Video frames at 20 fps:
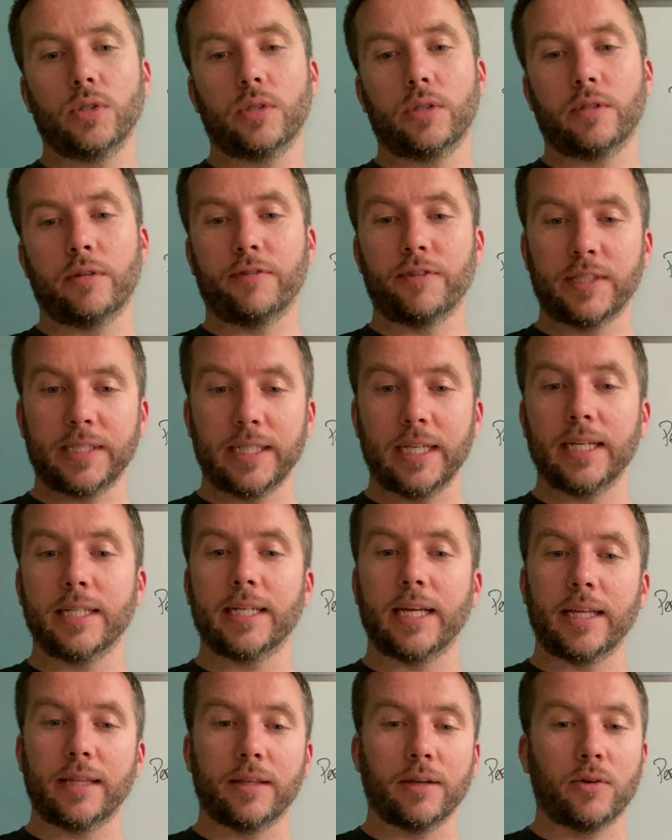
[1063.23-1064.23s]

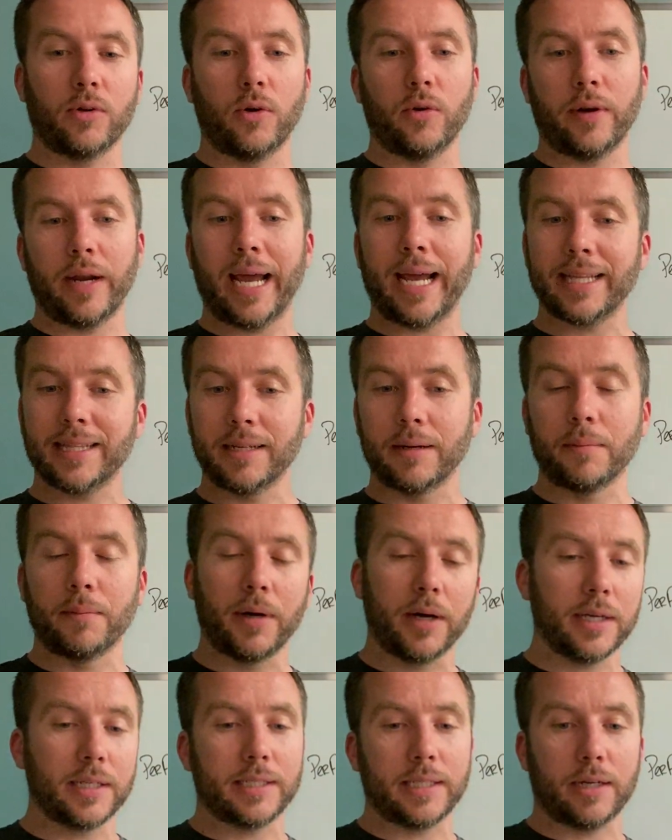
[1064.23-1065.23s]
facilitate the growth in actin and
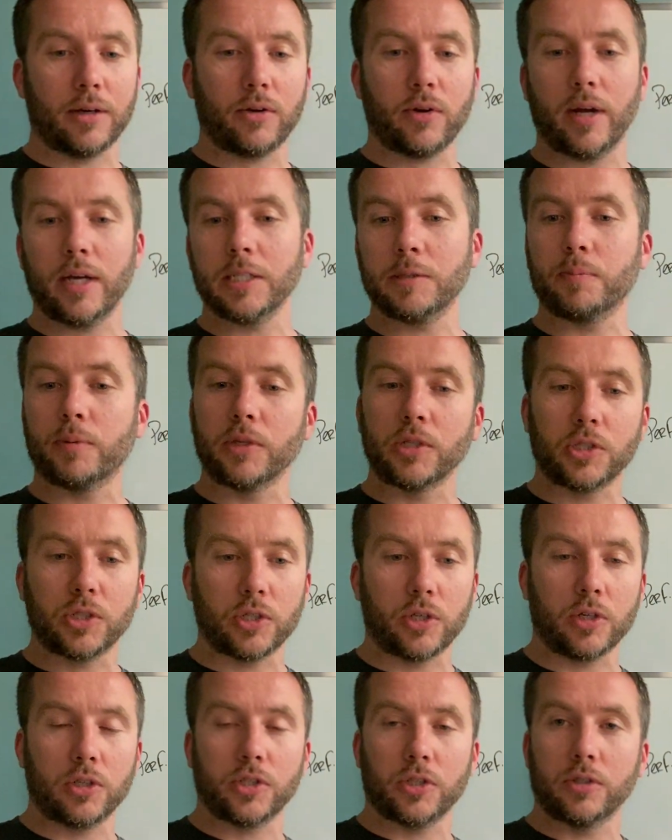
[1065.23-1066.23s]
myosin, cross-bridge
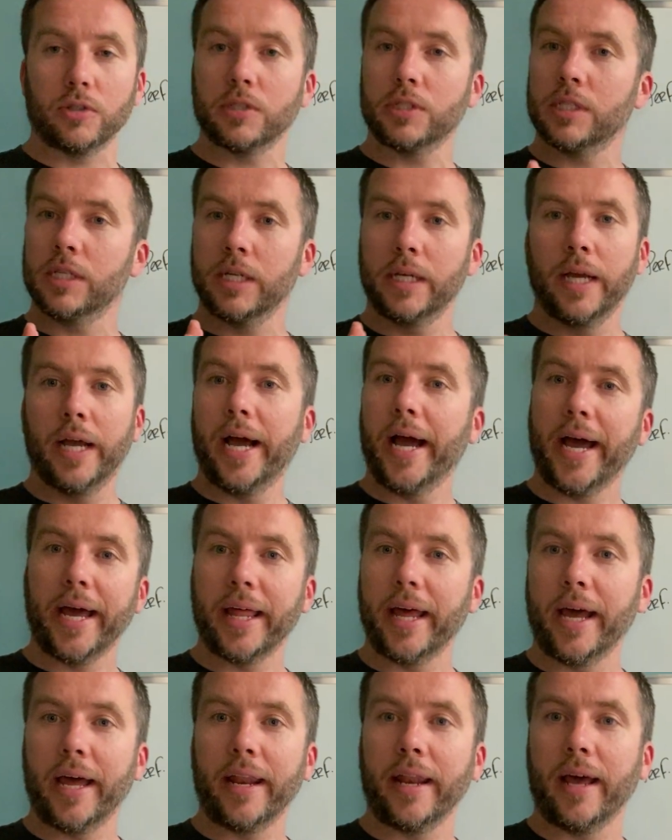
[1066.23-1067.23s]
structures,
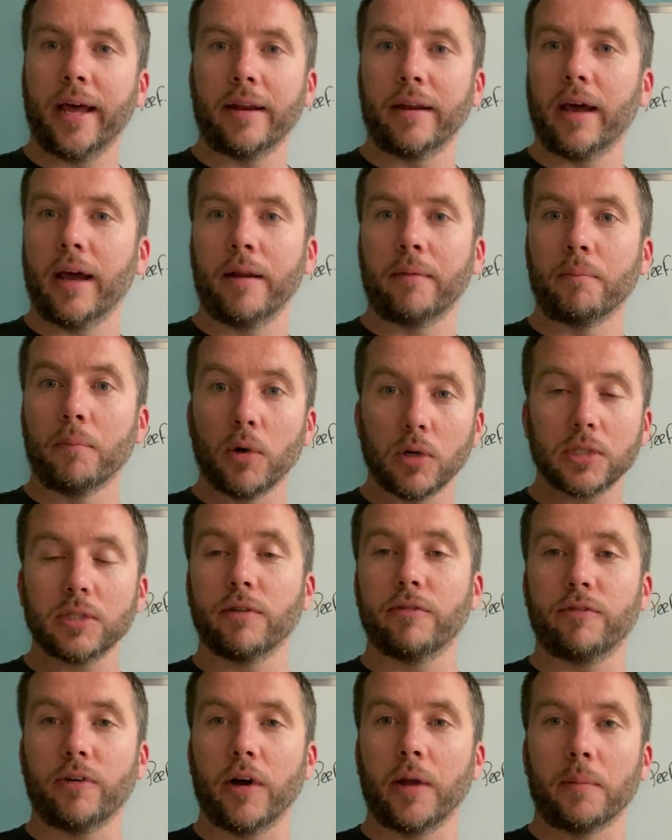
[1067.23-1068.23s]
and
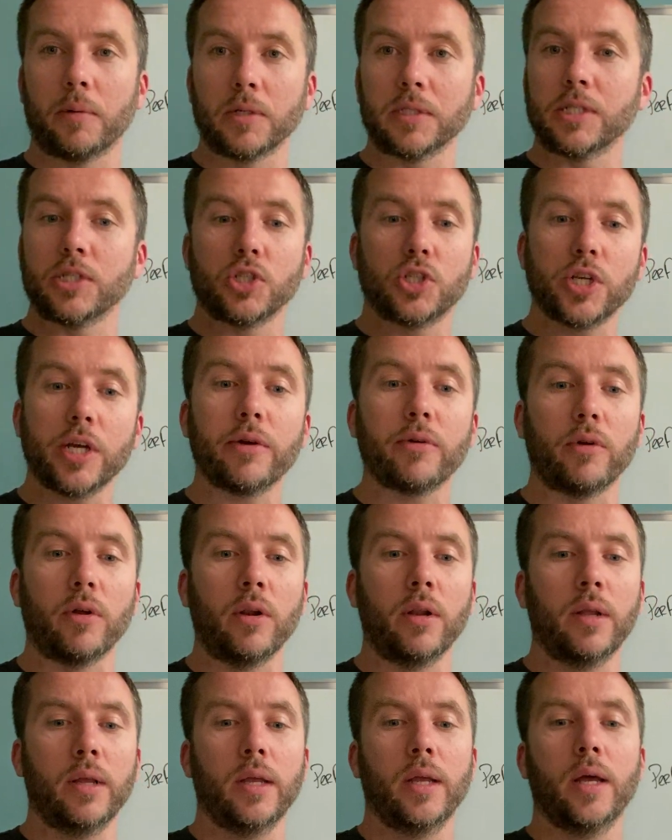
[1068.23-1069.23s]
muscle fibers in
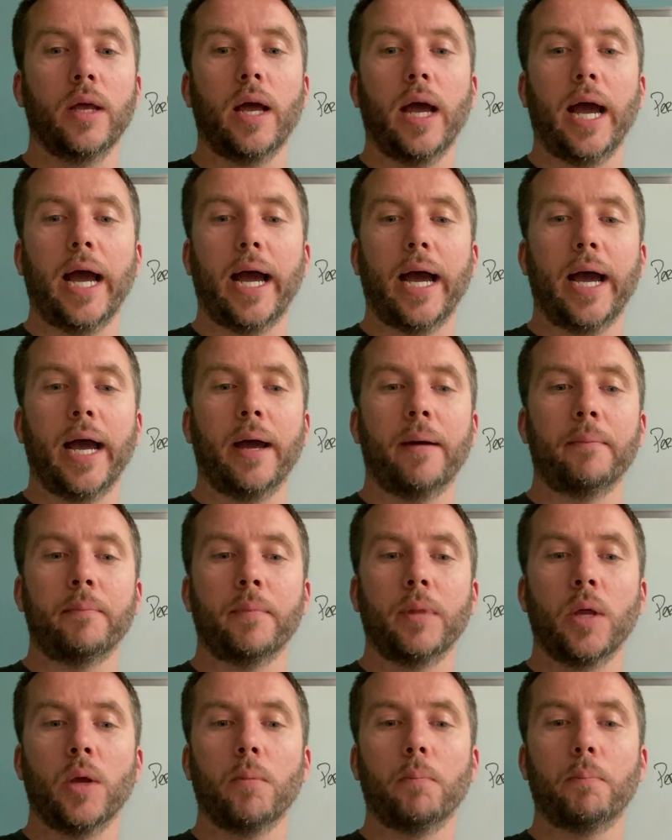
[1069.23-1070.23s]
general.
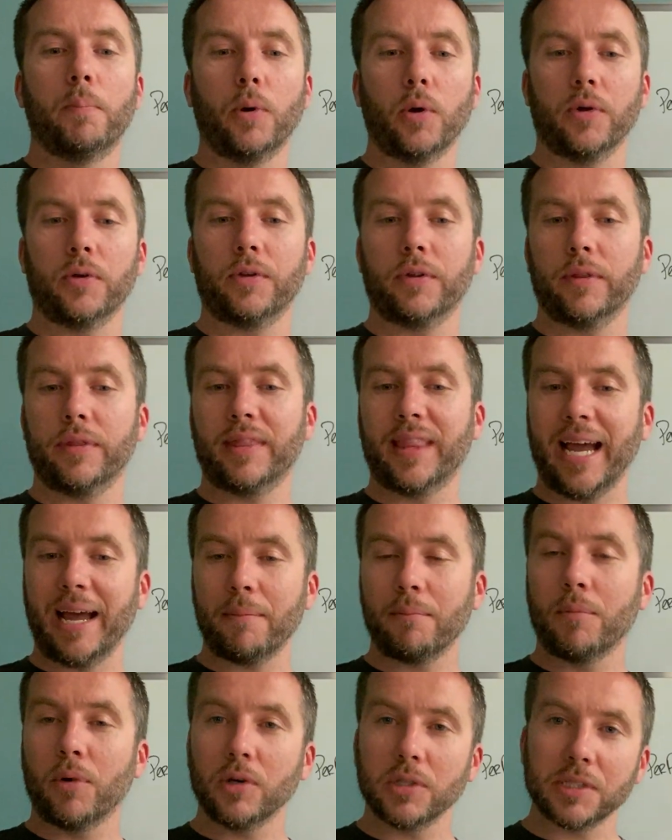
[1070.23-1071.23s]
But
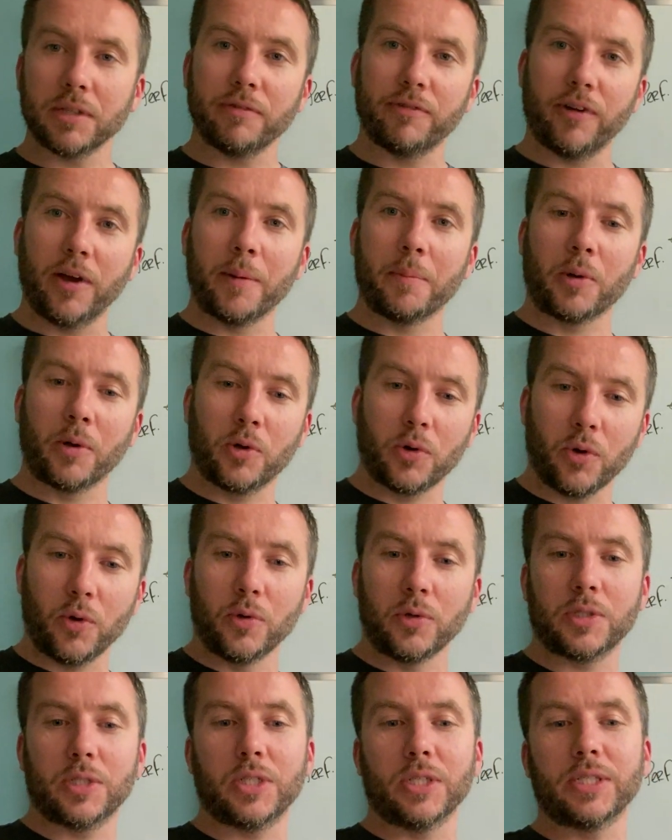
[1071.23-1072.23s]
that muscle fiber
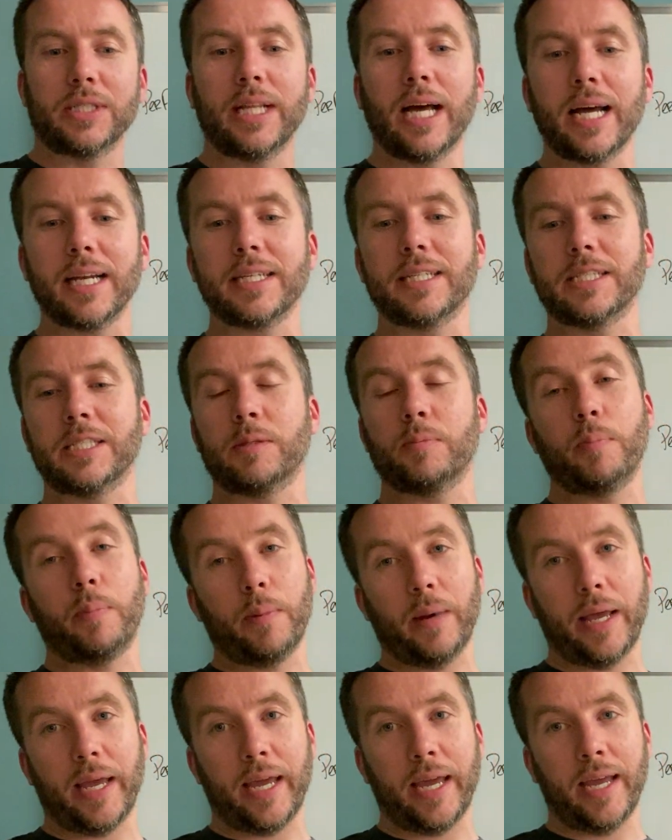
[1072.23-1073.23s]
growth does not
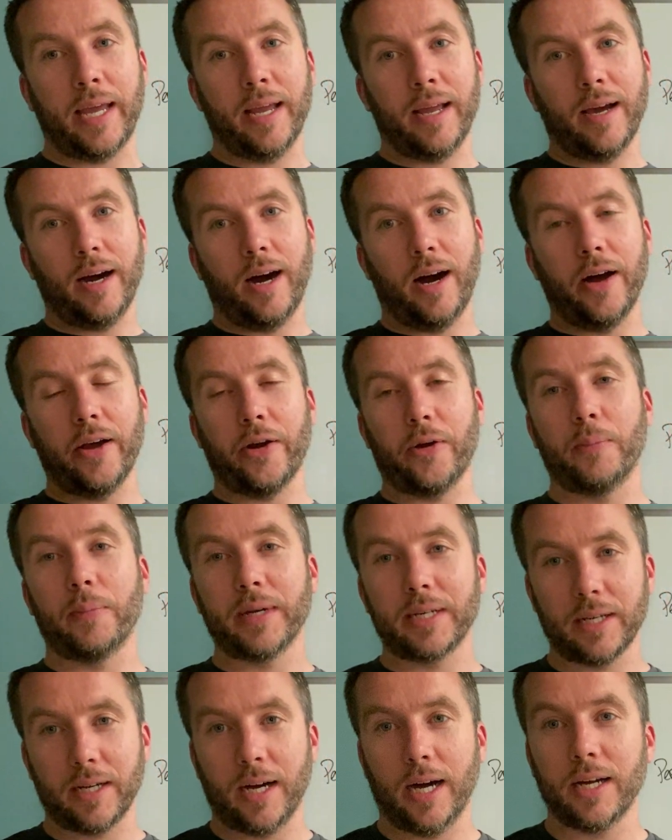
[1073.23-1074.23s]
display higher
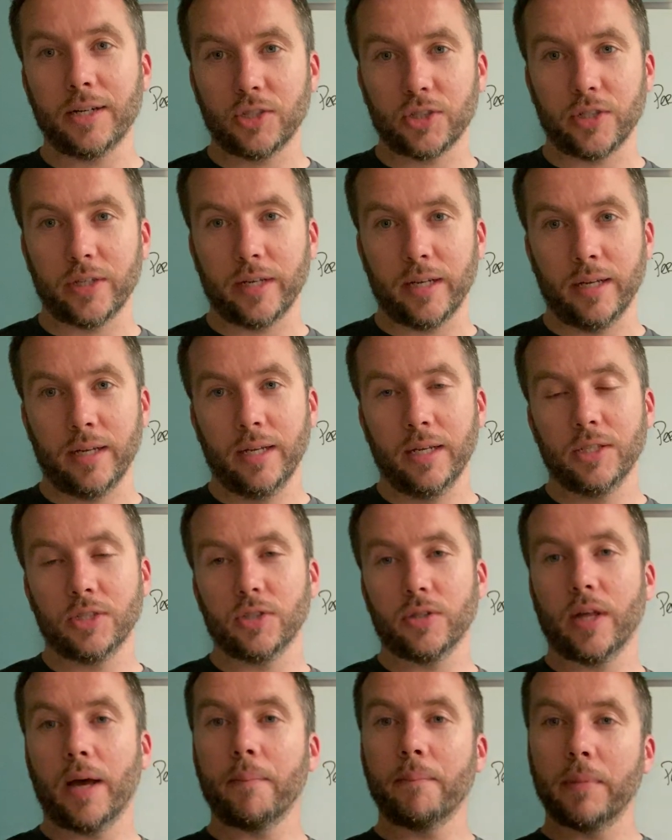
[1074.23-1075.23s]
mitochondria.
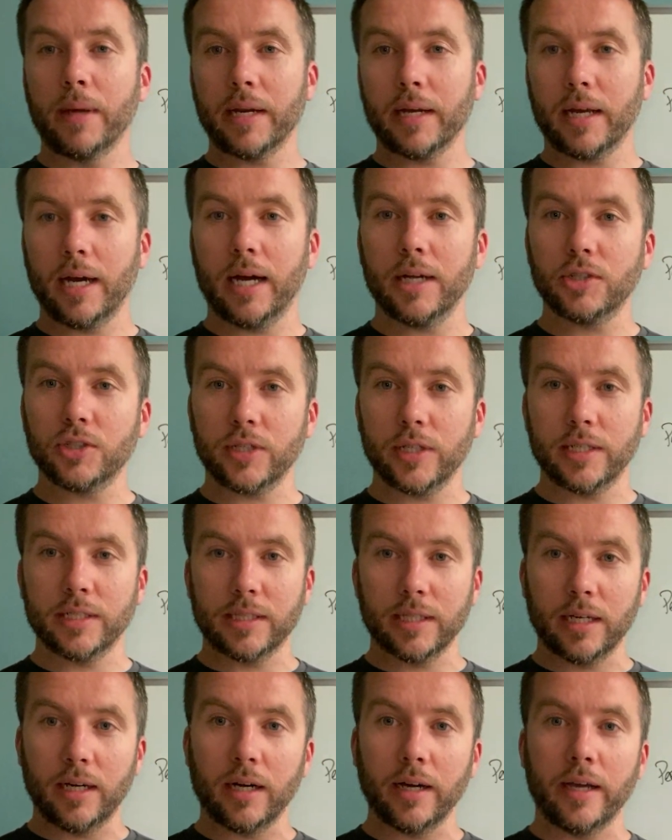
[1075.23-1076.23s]
So that mitochondria is
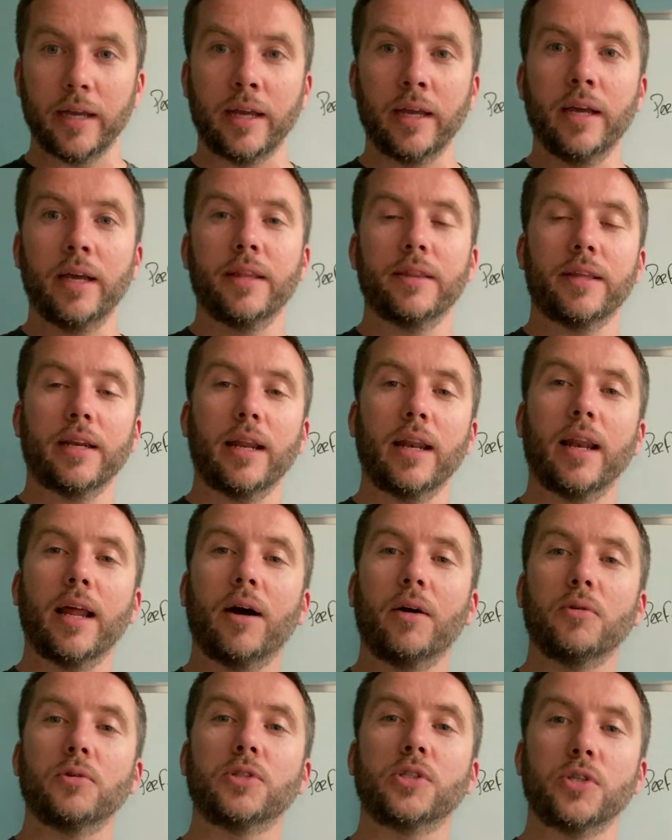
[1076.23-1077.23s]
the guy that
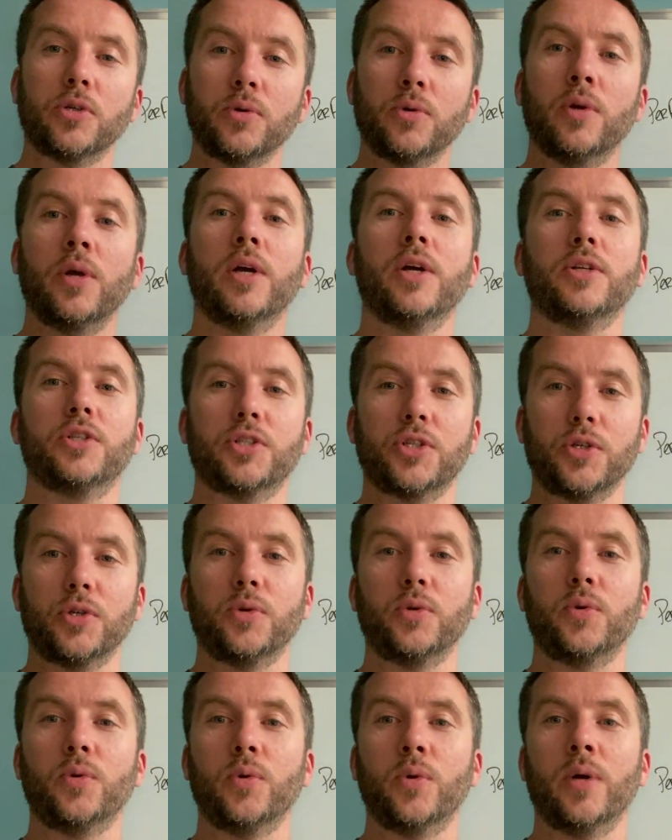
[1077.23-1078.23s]
allows you
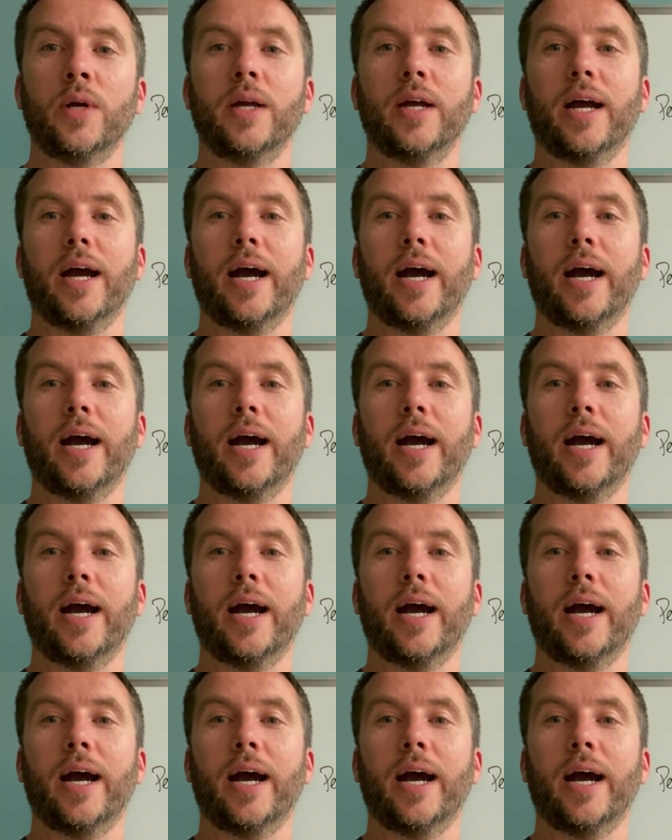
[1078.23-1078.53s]
to